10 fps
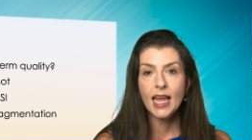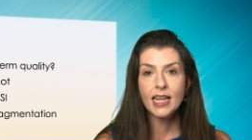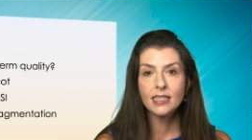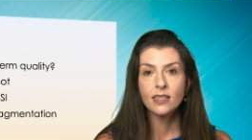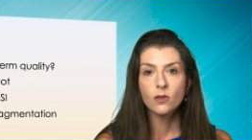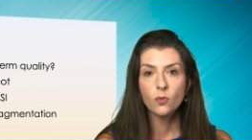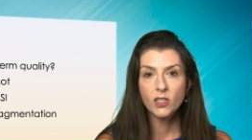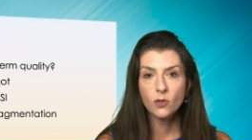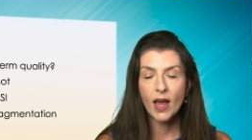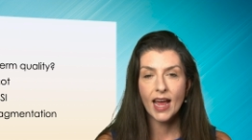And
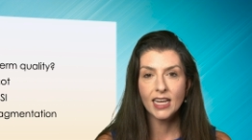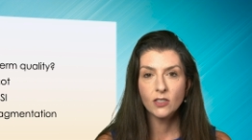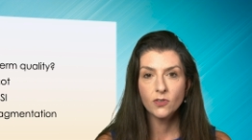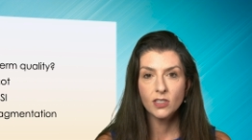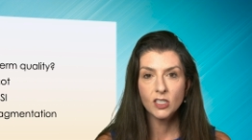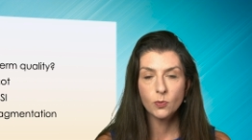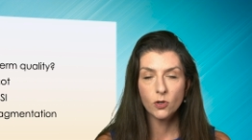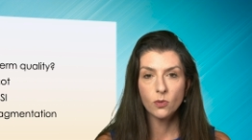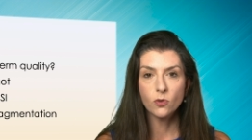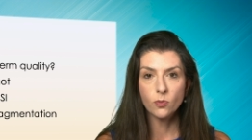when you ask for the
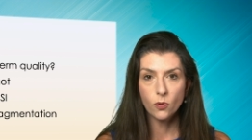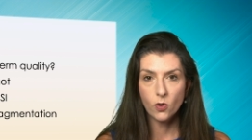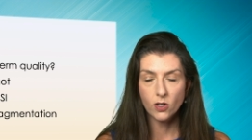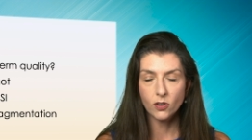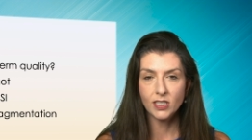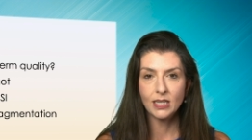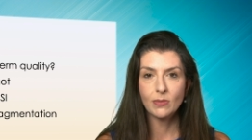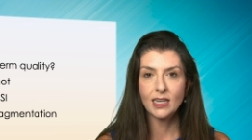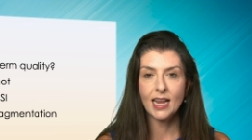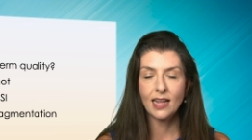sperm report or
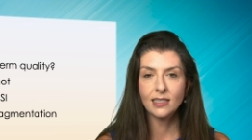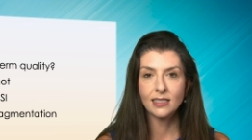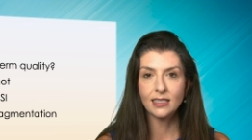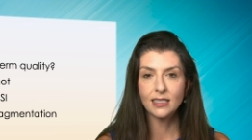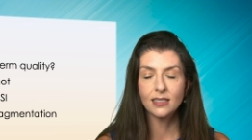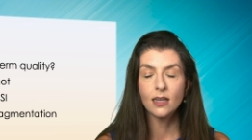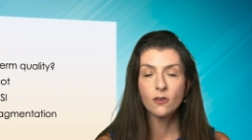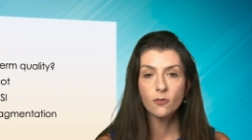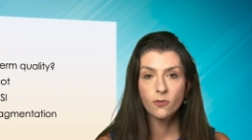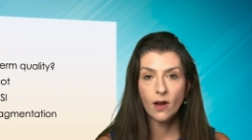semen analysis
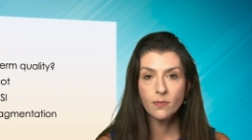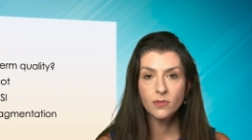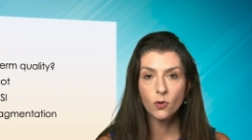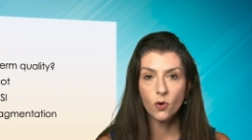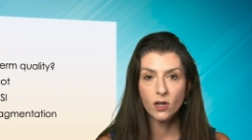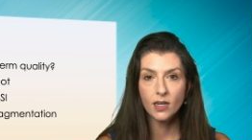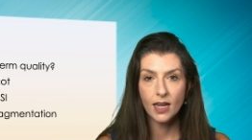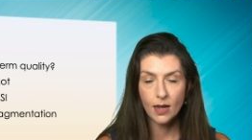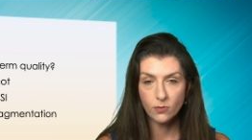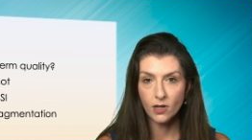from
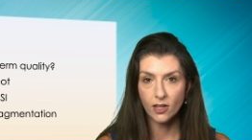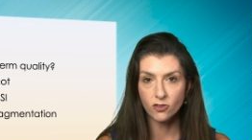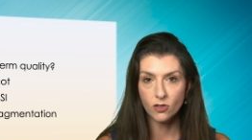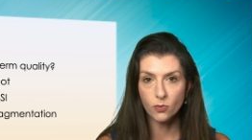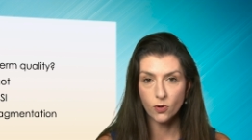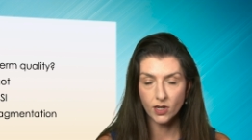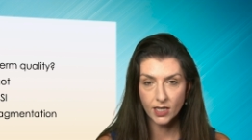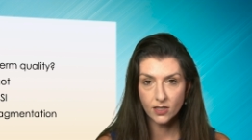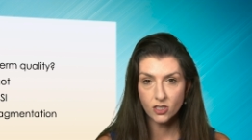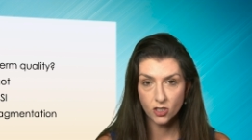your embryology
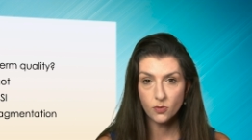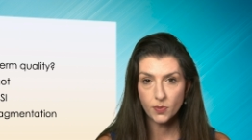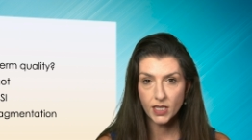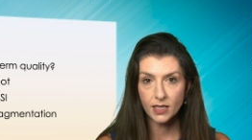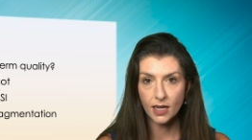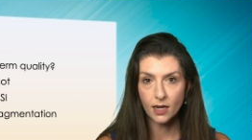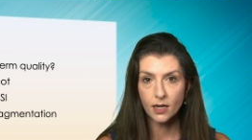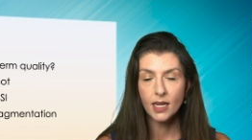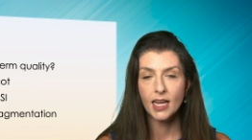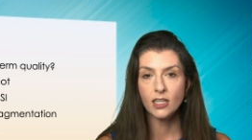report, it should be
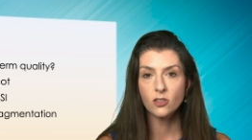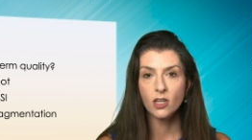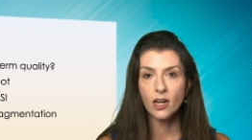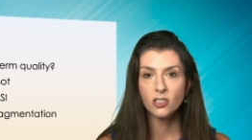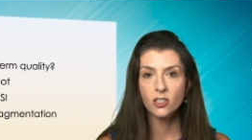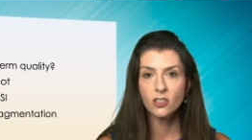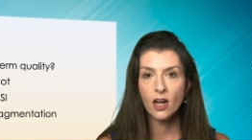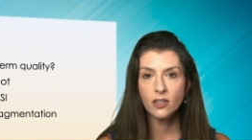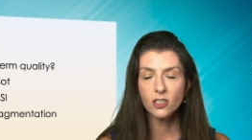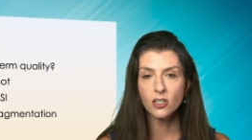there, and you talk to your
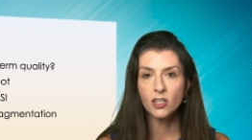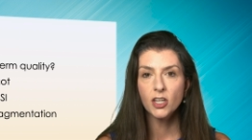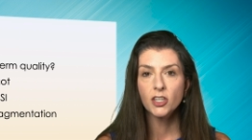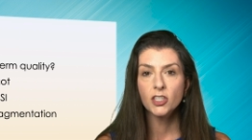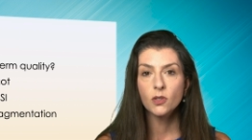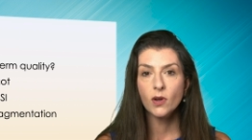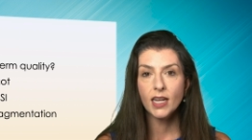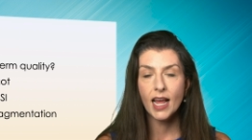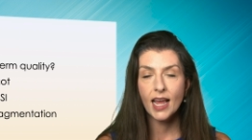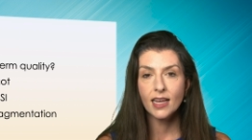doctor, you
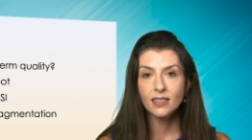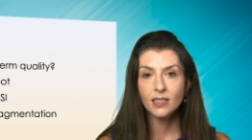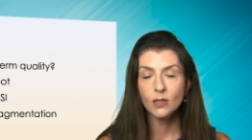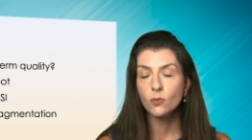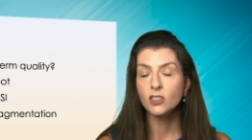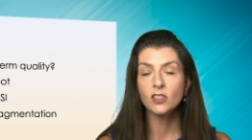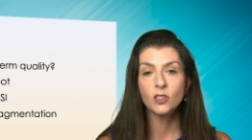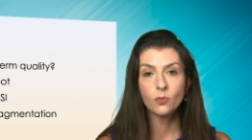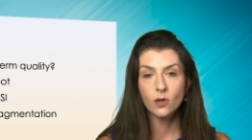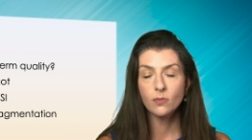want to ask, was the
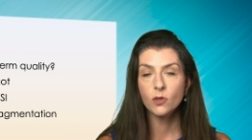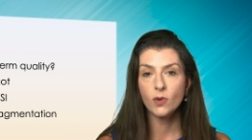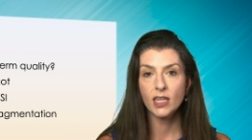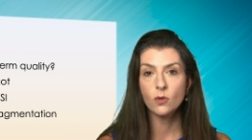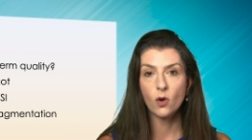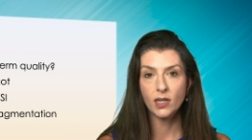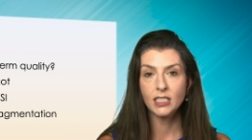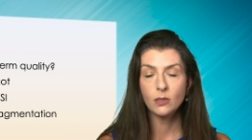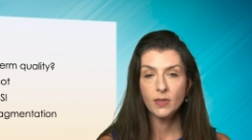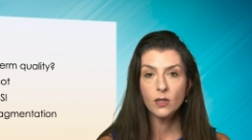sperm the way you want
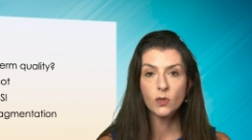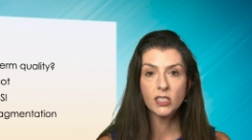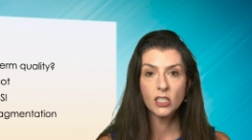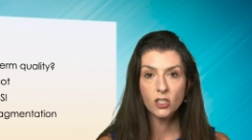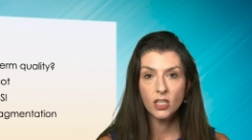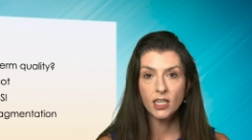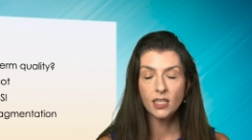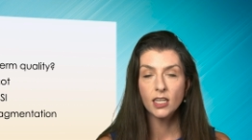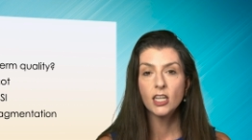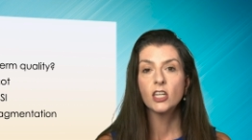it to be? Was it good?